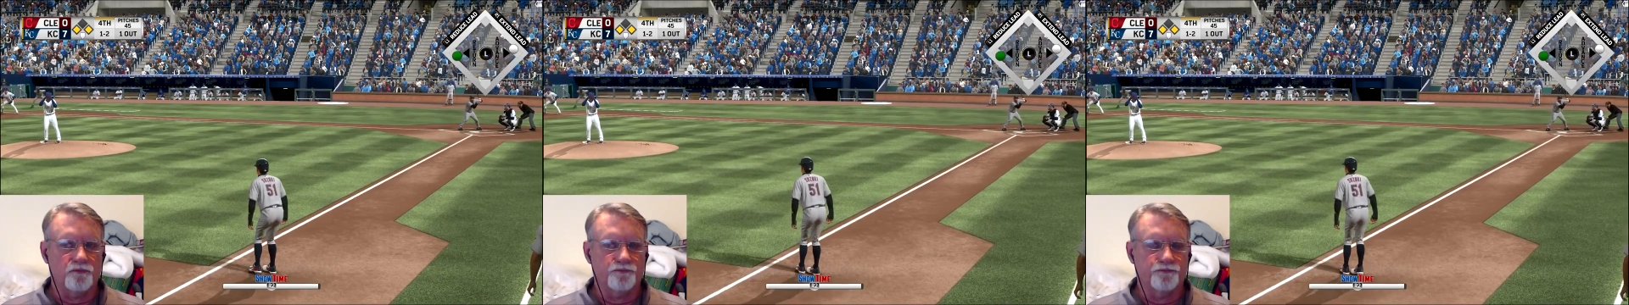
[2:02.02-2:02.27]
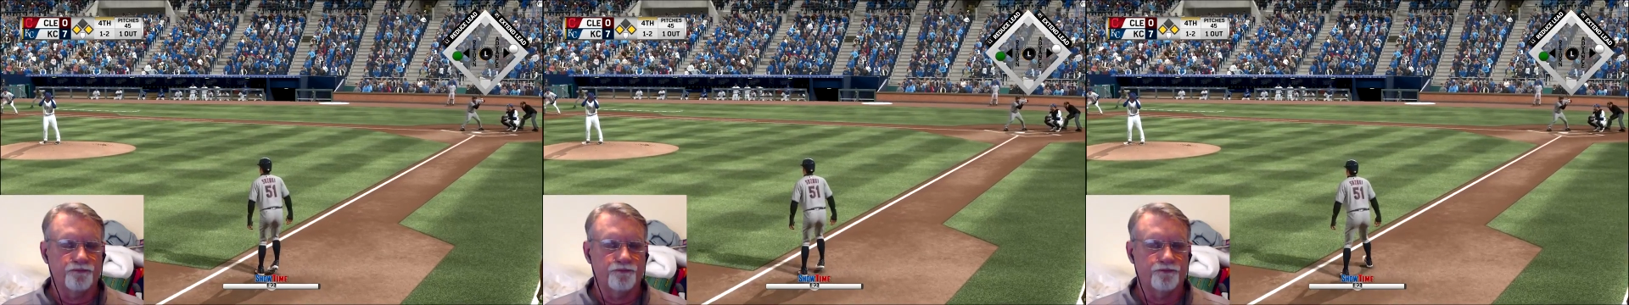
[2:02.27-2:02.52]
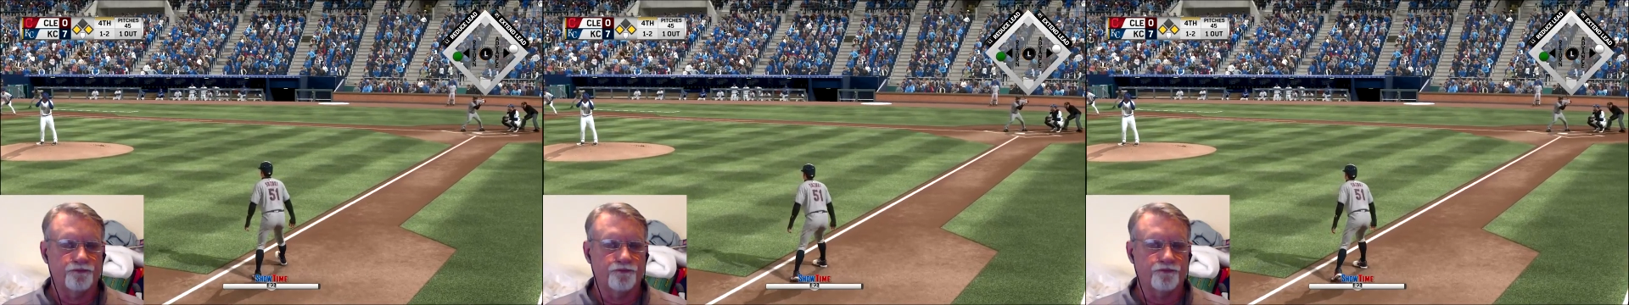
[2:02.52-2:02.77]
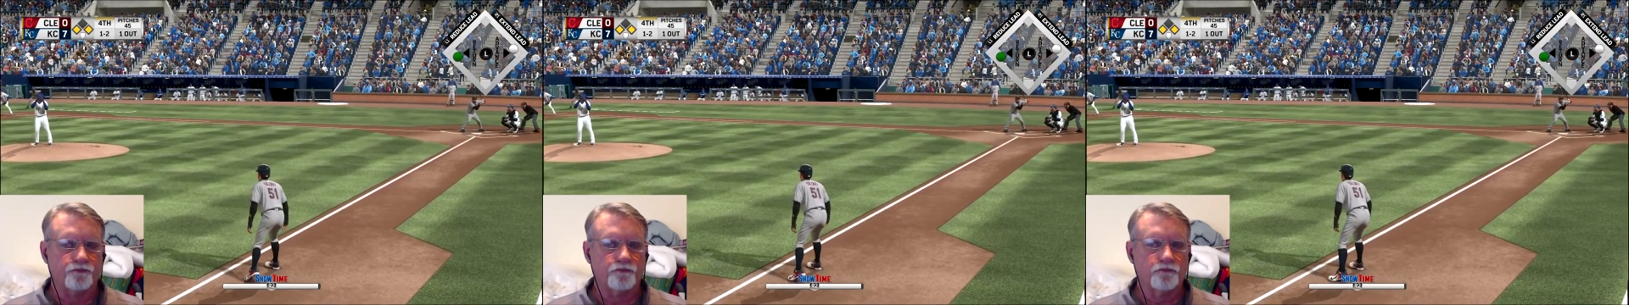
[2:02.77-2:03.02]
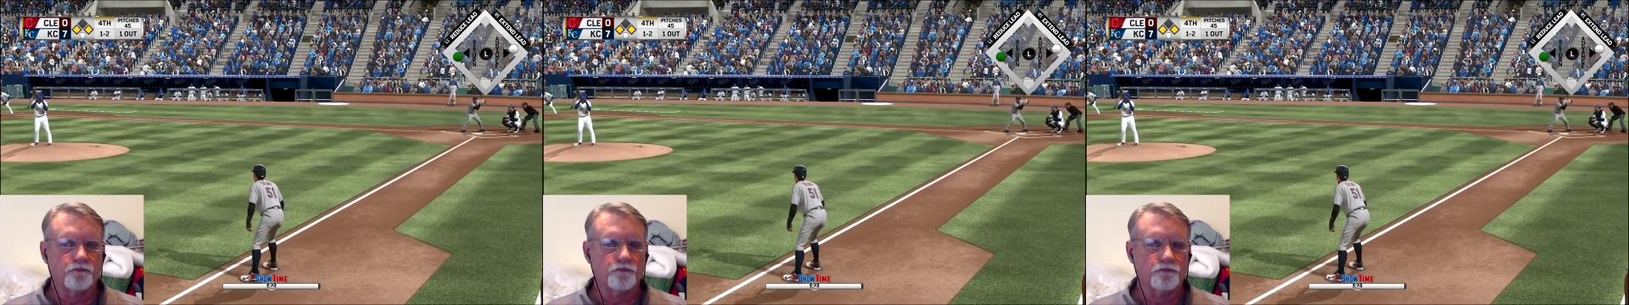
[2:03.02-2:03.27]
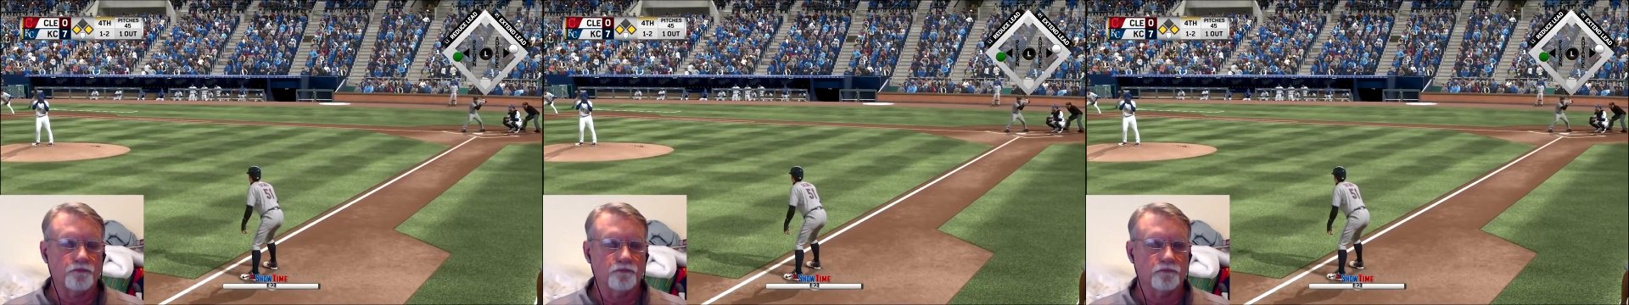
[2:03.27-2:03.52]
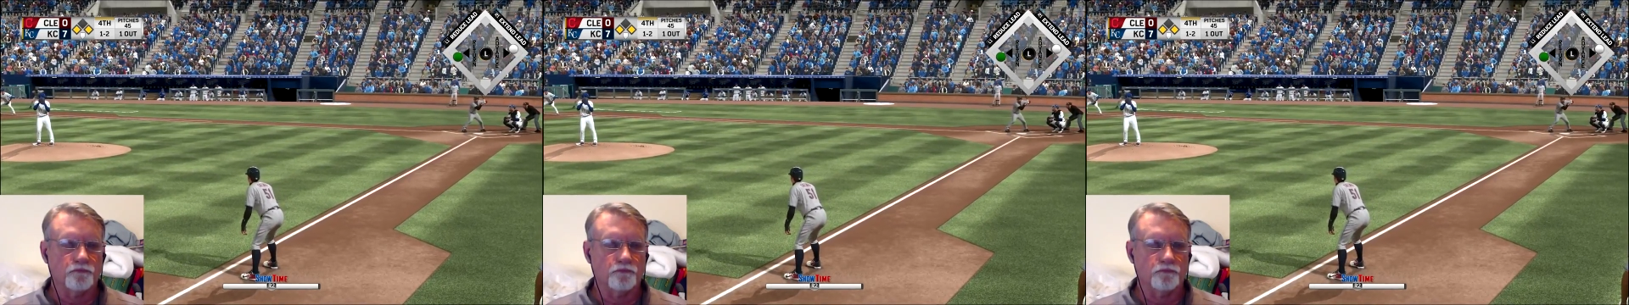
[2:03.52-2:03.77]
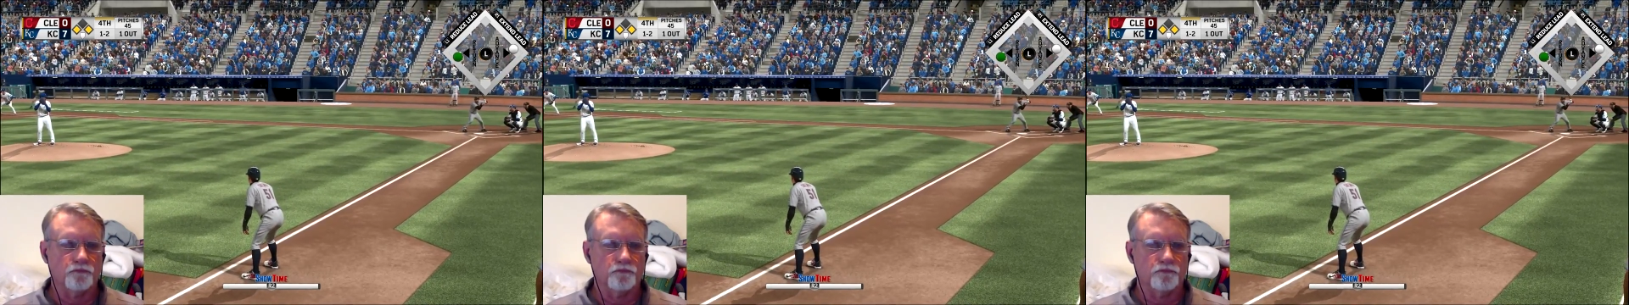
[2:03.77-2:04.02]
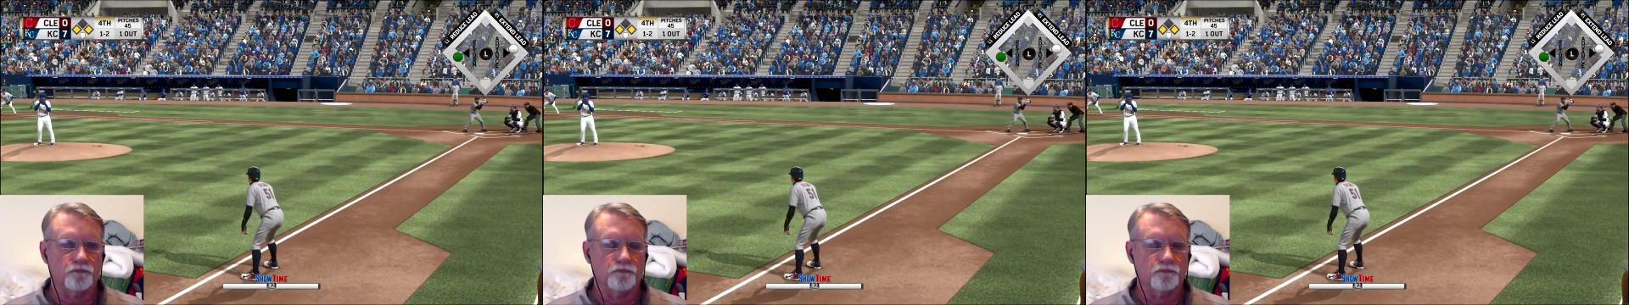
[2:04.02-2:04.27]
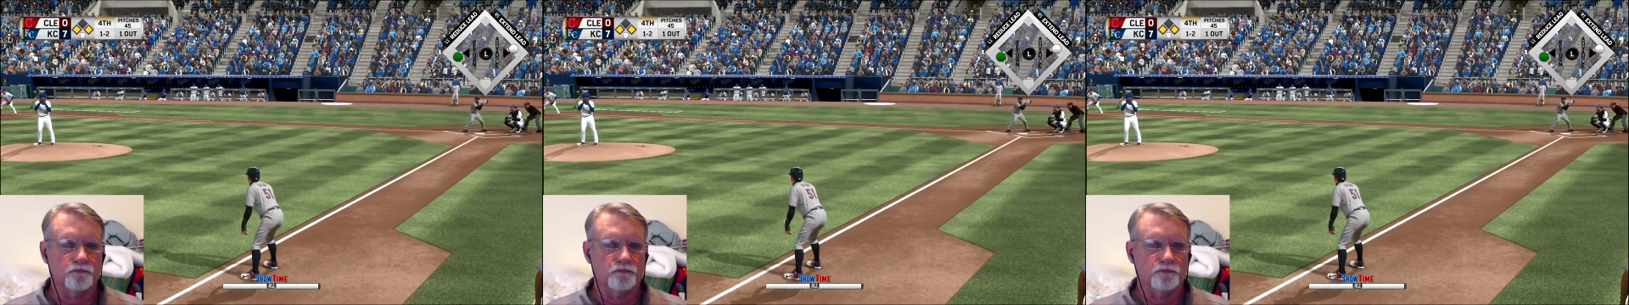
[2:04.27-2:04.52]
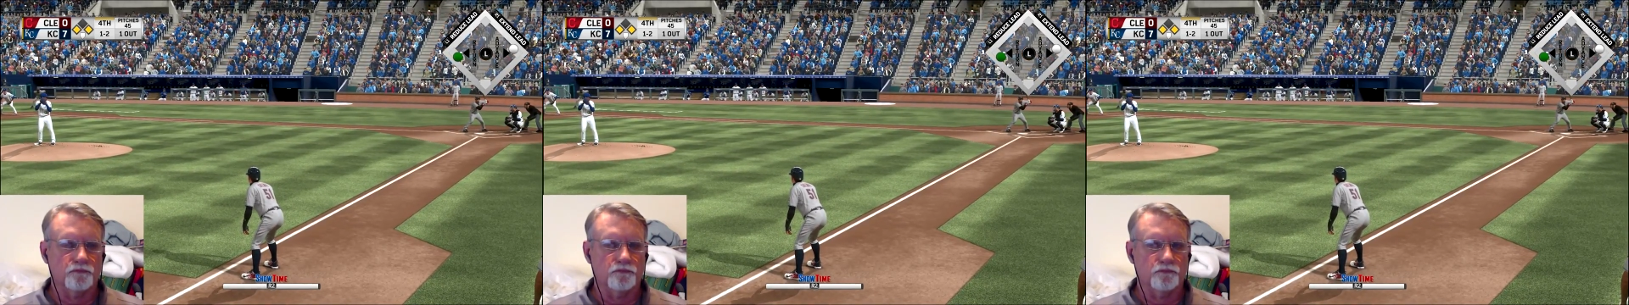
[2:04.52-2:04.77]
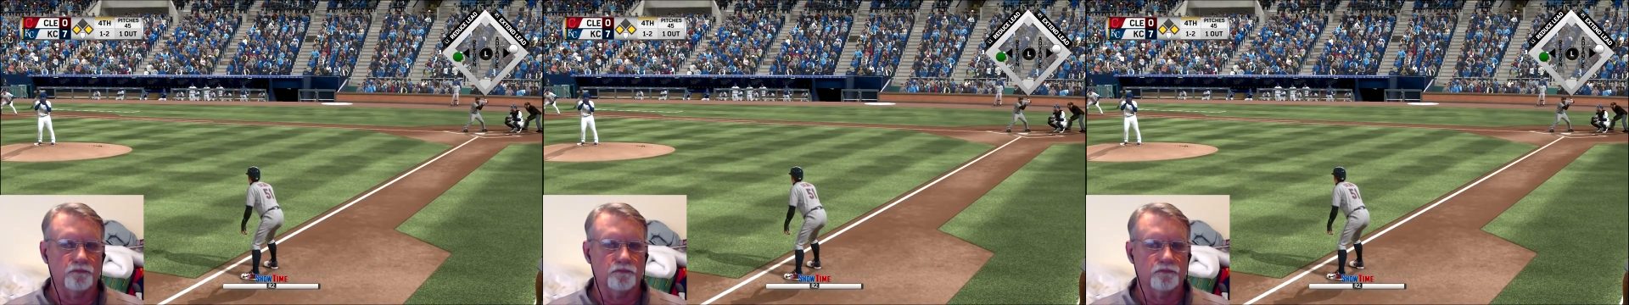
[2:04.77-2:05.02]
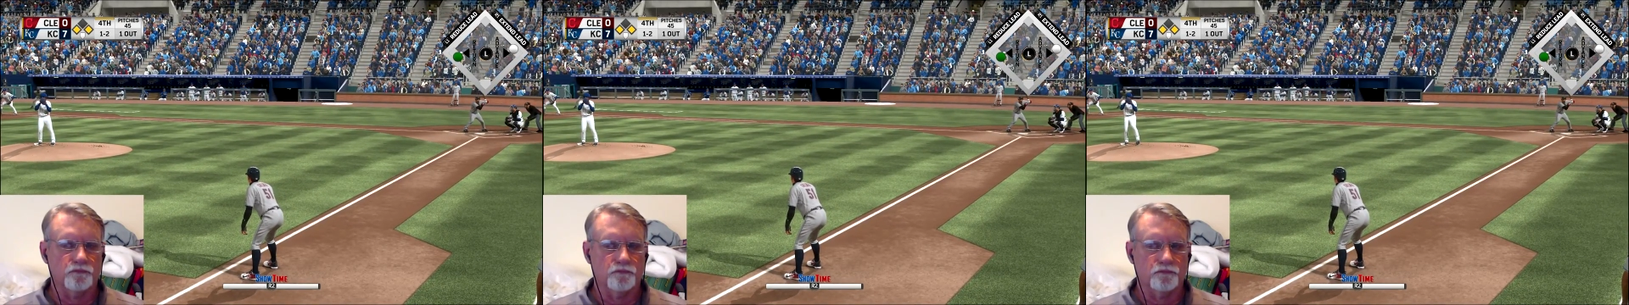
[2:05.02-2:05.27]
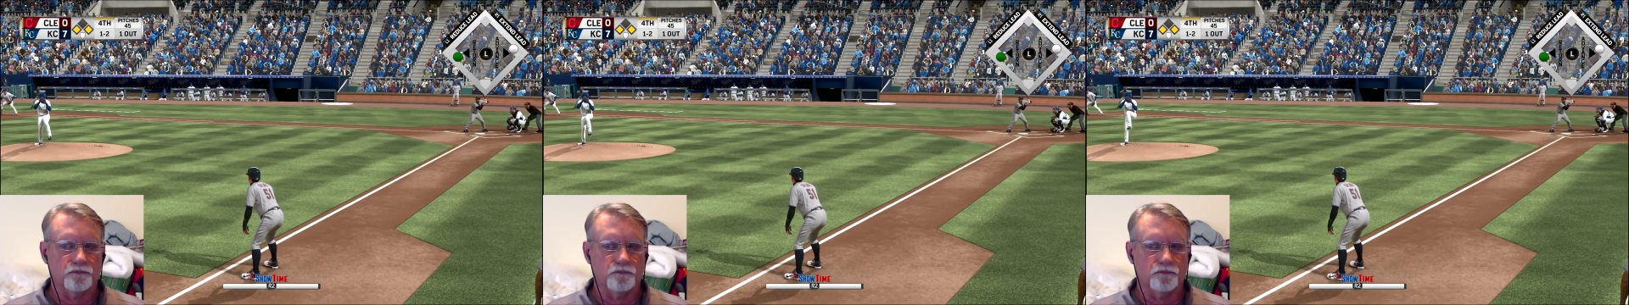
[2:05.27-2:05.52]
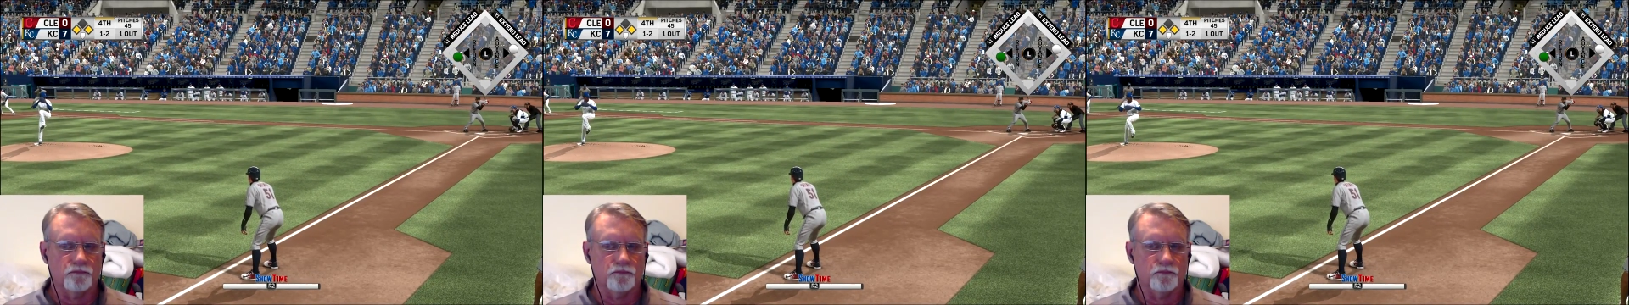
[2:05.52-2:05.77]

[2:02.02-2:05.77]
Nothing is said.